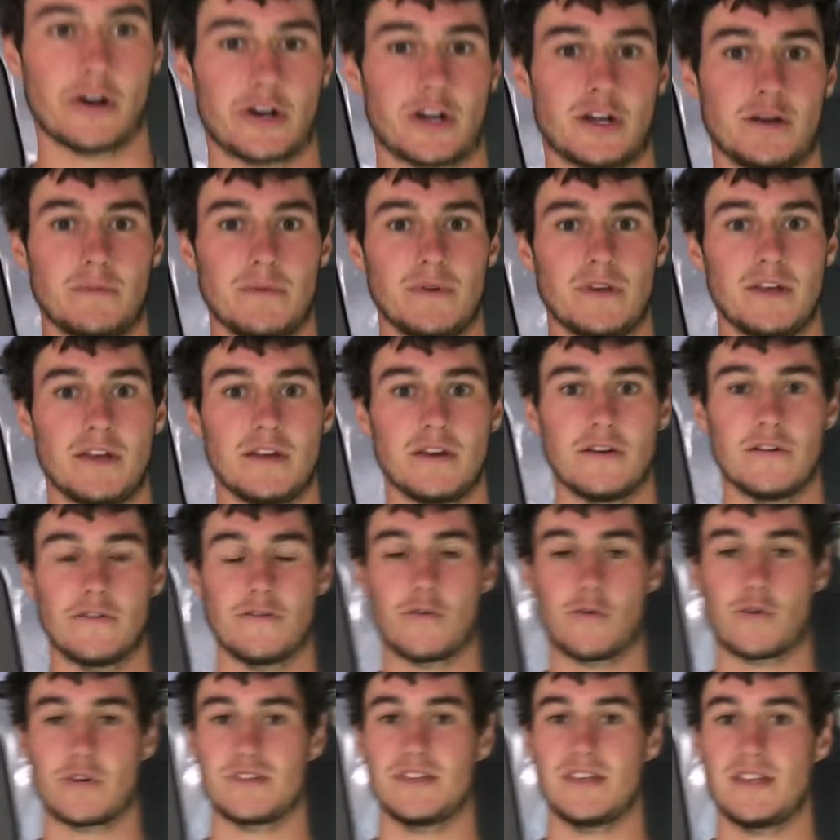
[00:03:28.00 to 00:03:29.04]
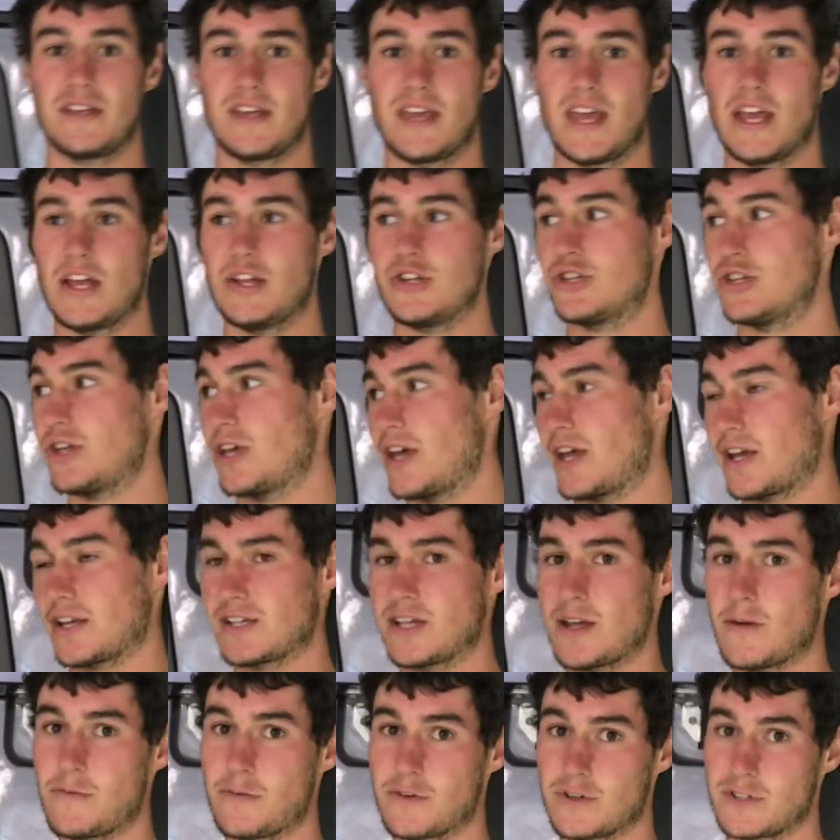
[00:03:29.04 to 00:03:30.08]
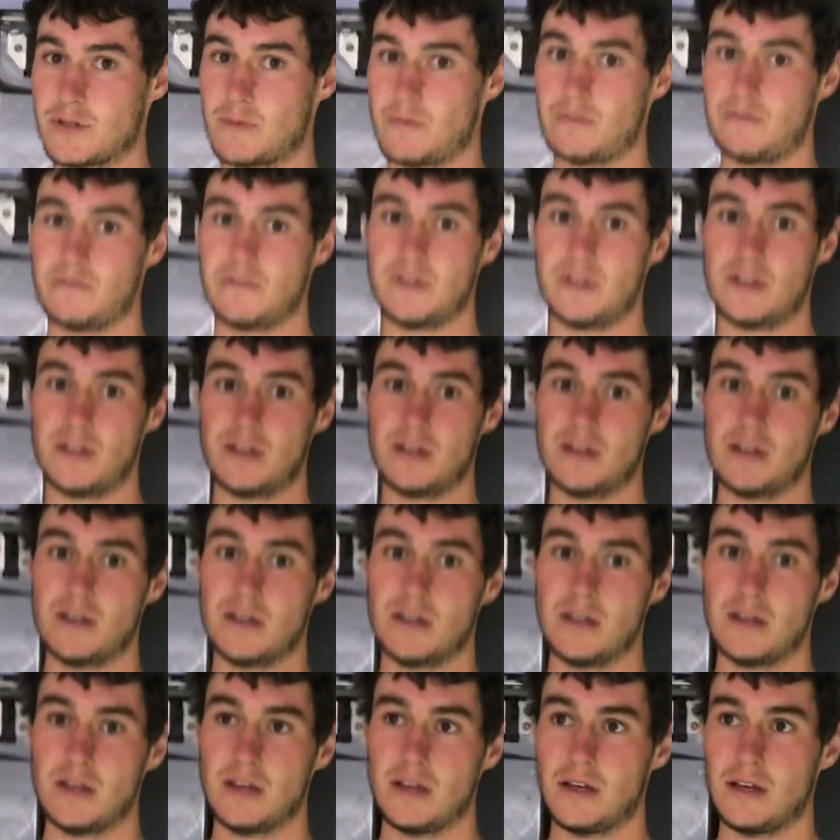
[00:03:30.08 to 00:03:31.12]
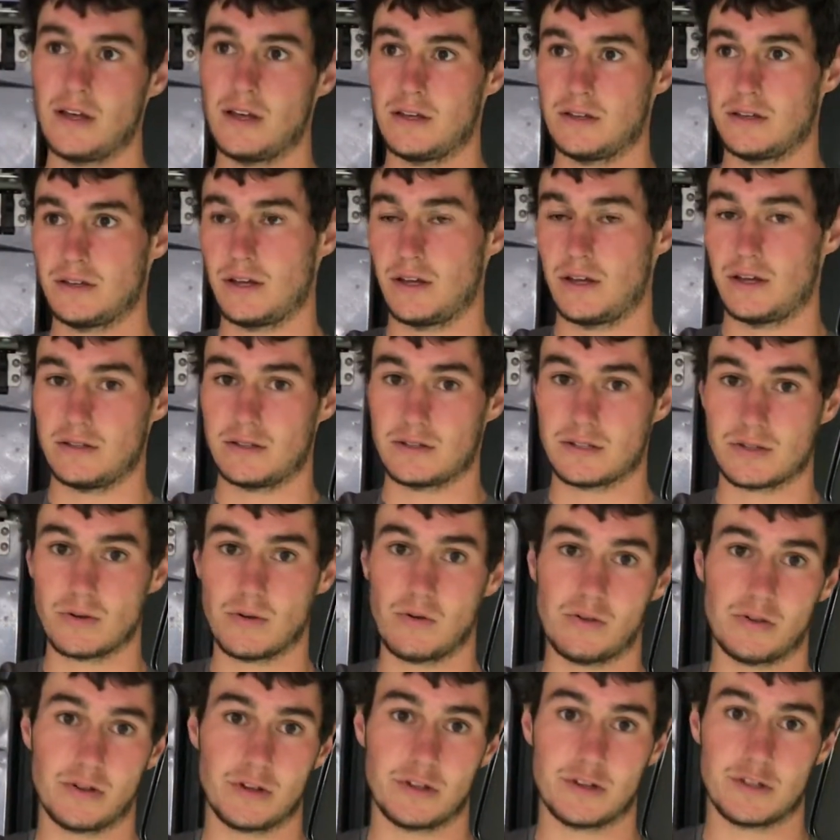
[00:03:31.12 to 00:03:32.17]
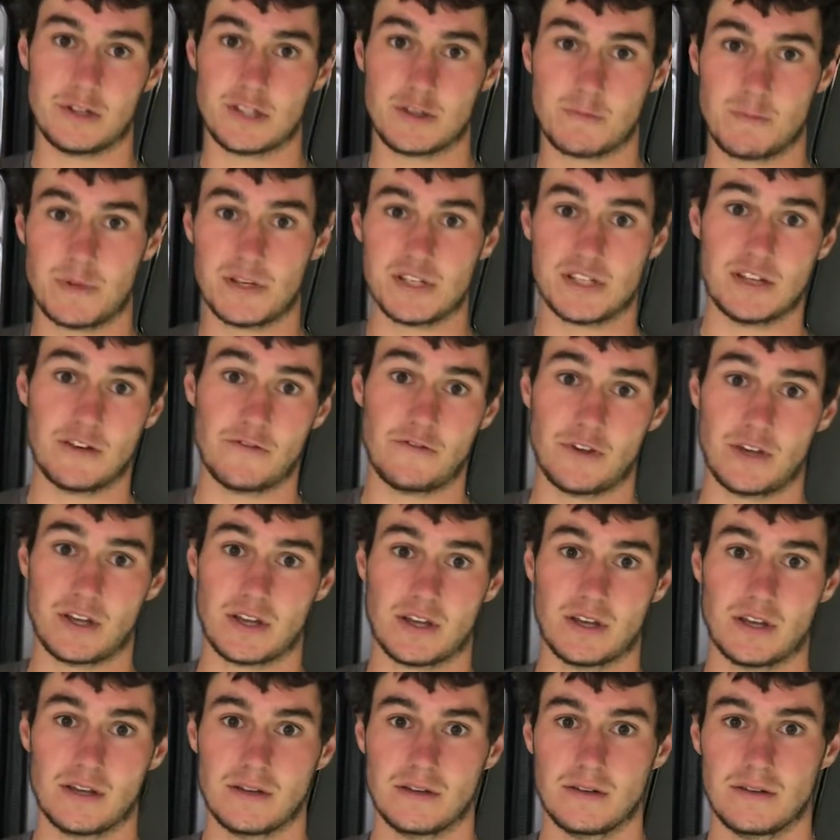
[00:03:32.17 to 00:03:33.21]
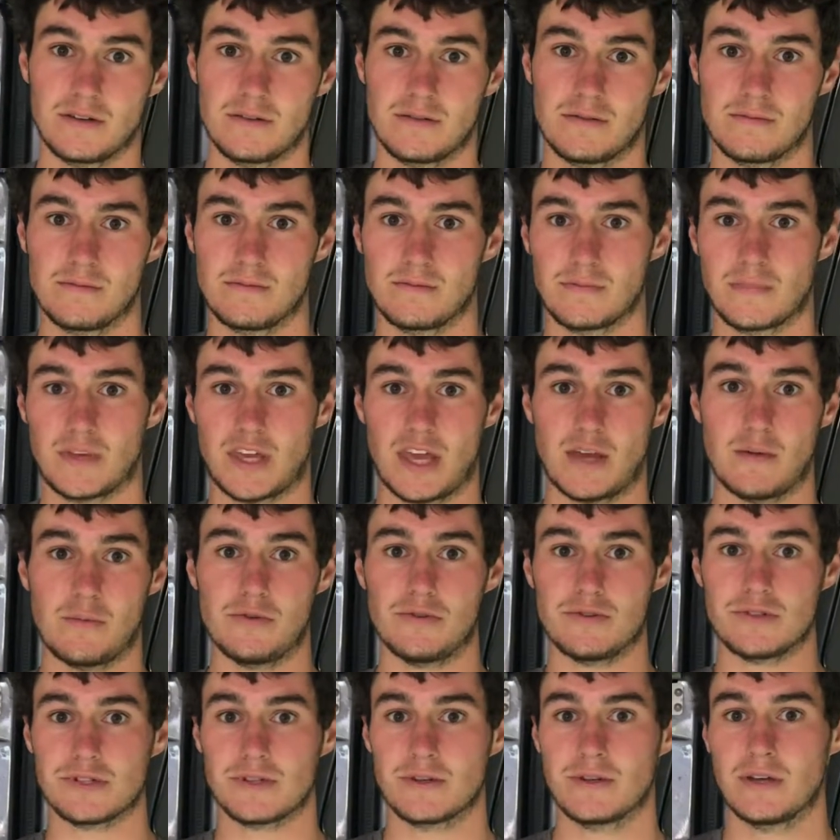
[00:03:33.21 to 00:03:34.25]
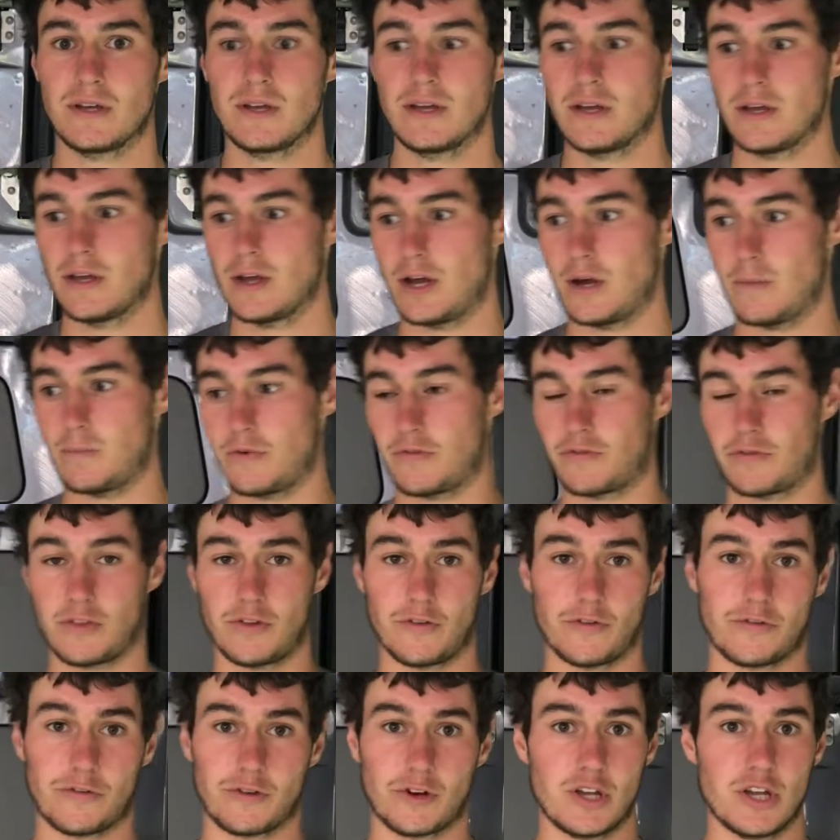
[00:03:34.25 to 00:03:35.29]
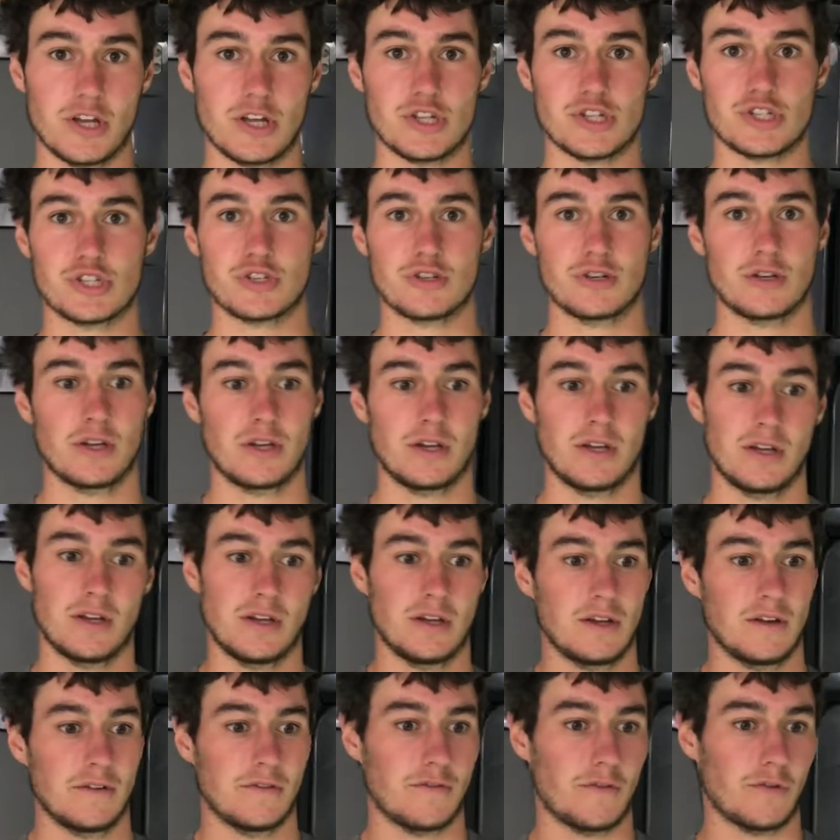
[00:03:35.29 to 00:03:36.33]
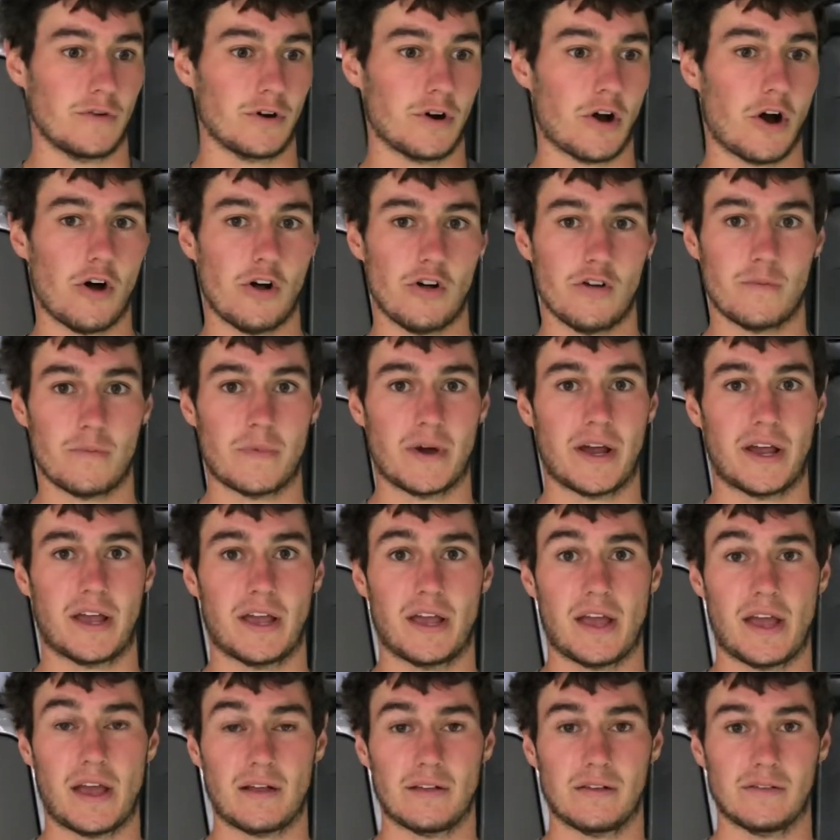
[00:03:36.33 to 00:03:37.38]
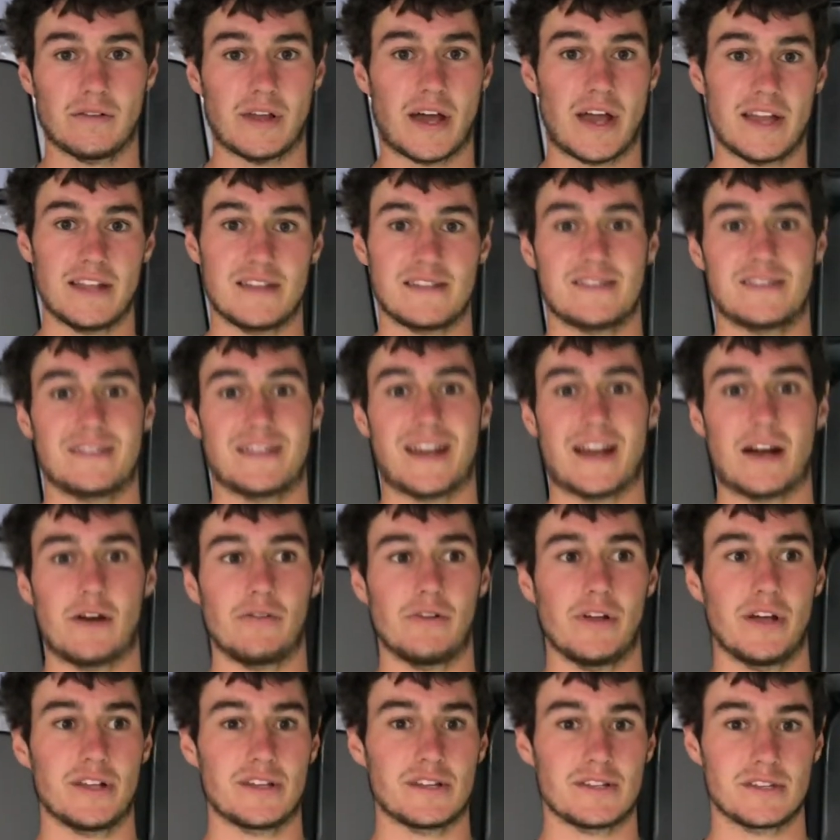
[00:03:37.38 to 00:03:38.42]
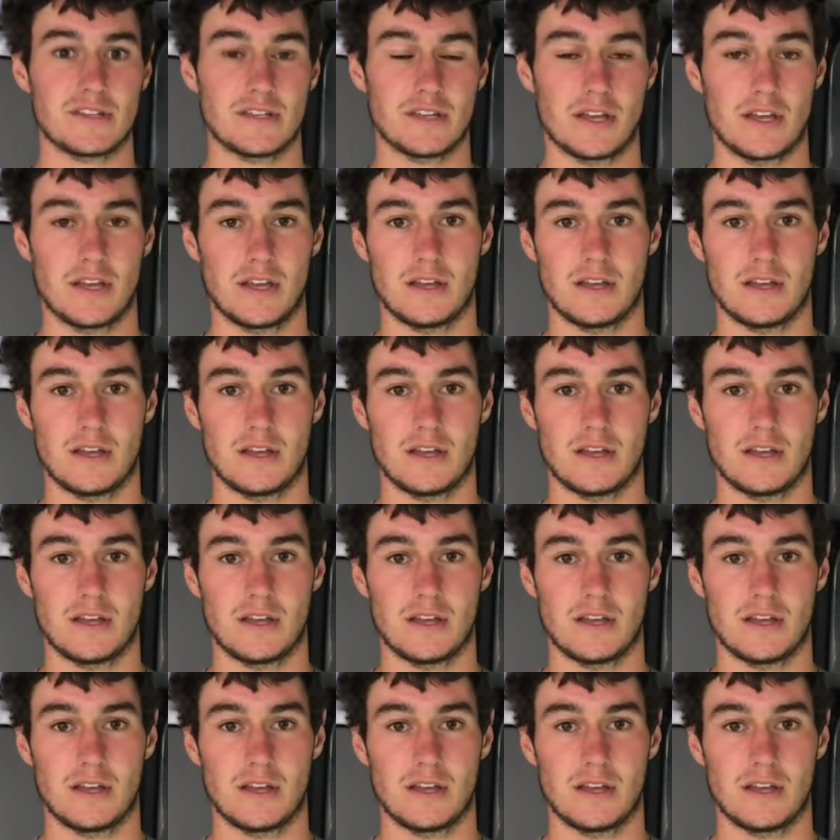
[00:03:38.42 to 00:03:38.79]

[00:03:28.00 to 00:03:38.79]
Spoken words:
are going to be 14 gauge, except for some of the solar specific cables. But for the fridge, for all of my lights and outlets,